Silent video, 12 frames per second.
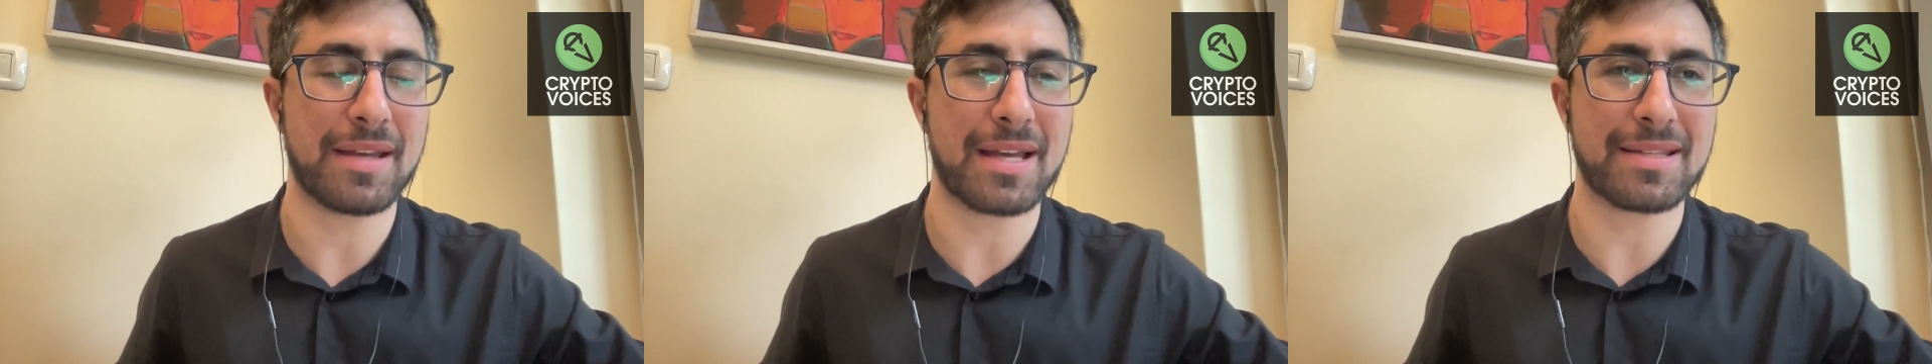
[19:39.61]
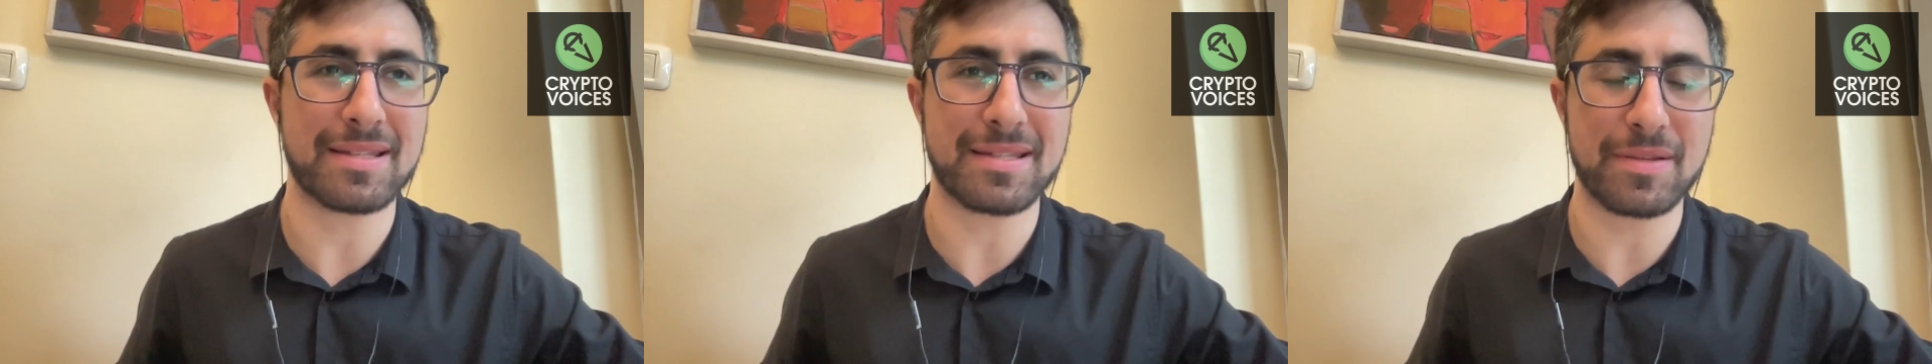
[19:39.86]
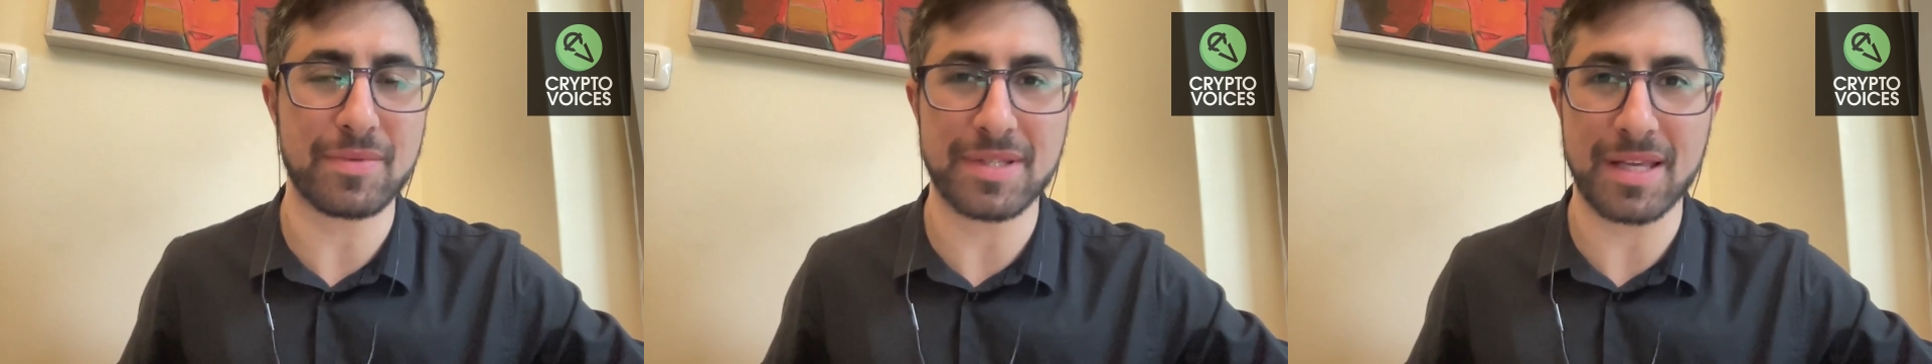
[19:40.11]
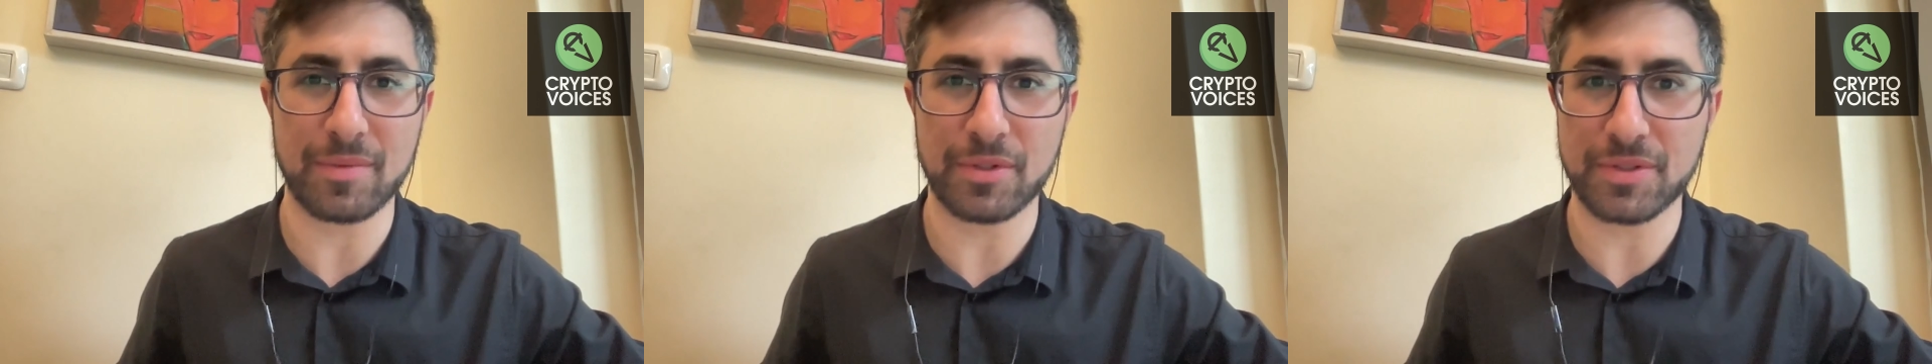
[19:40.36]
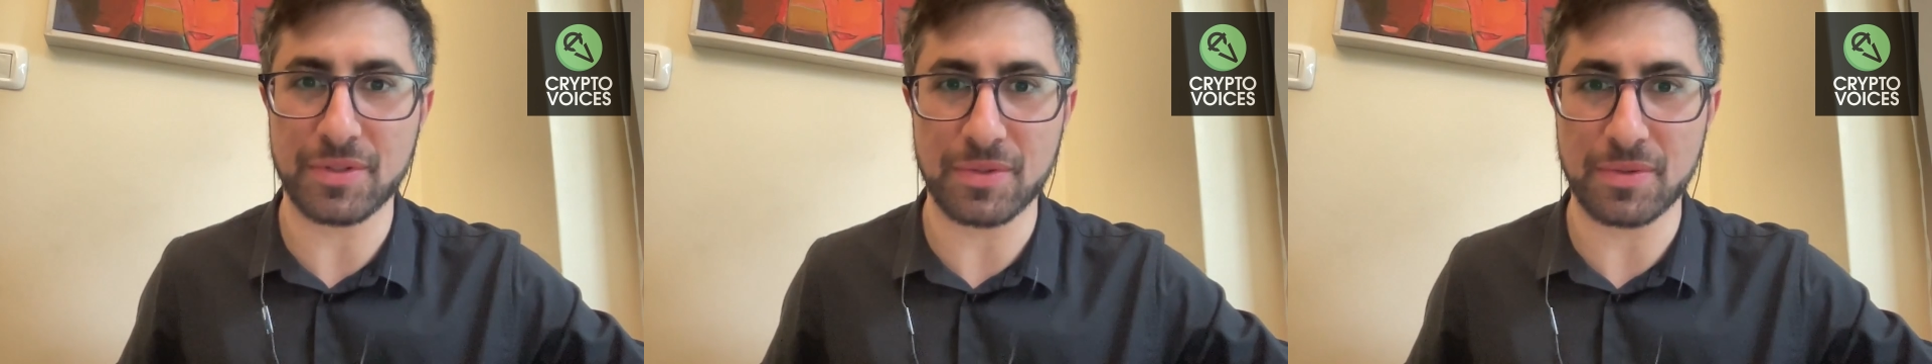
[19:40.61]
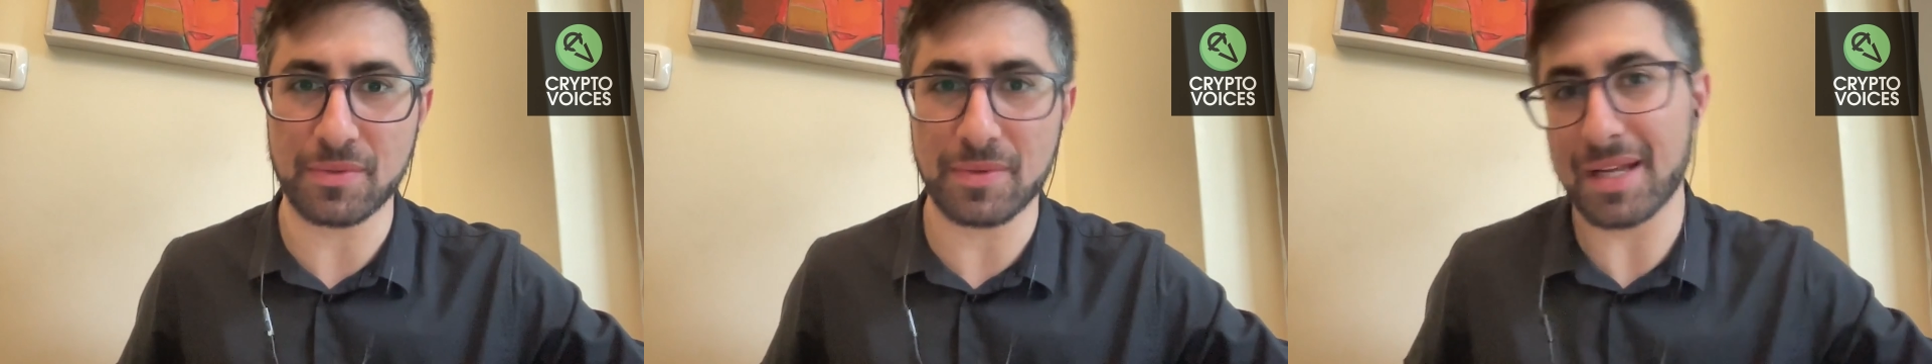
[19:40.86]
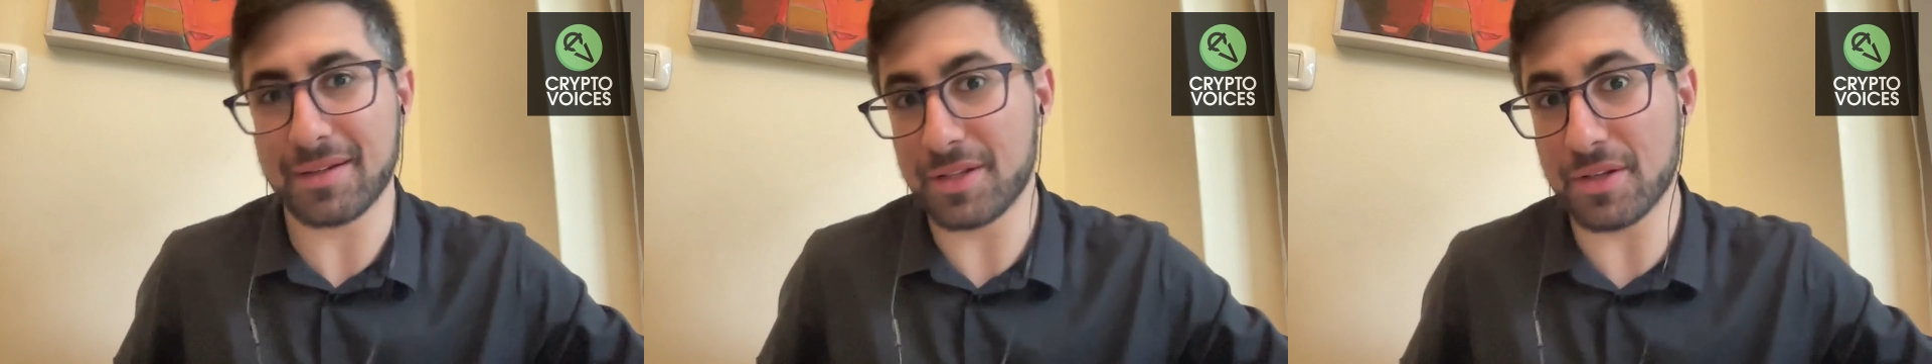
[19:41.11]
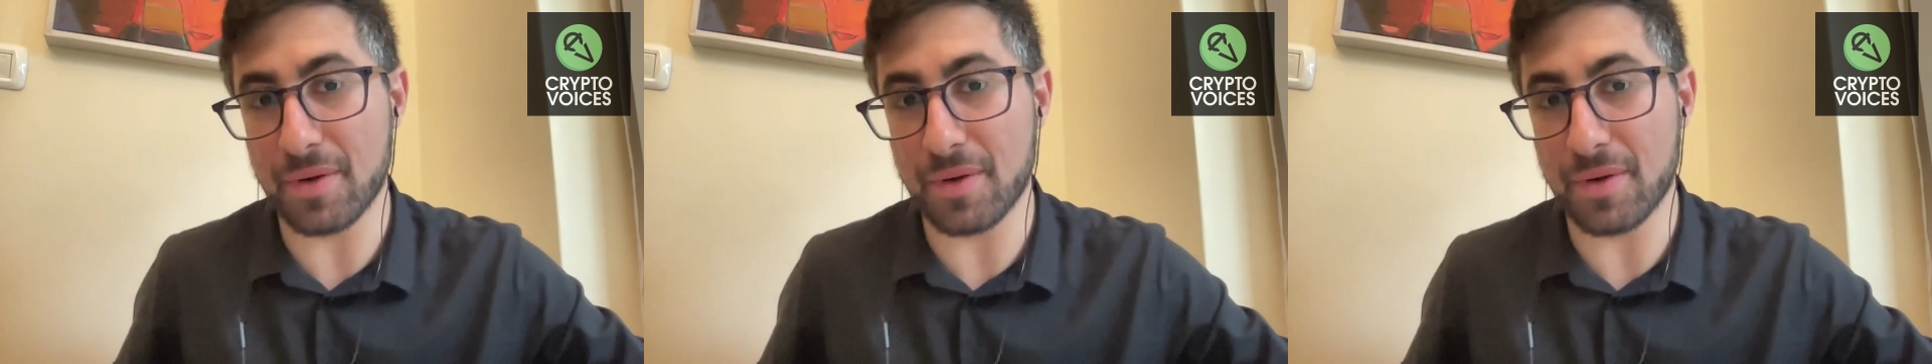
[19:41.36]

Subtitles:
SEC was able to had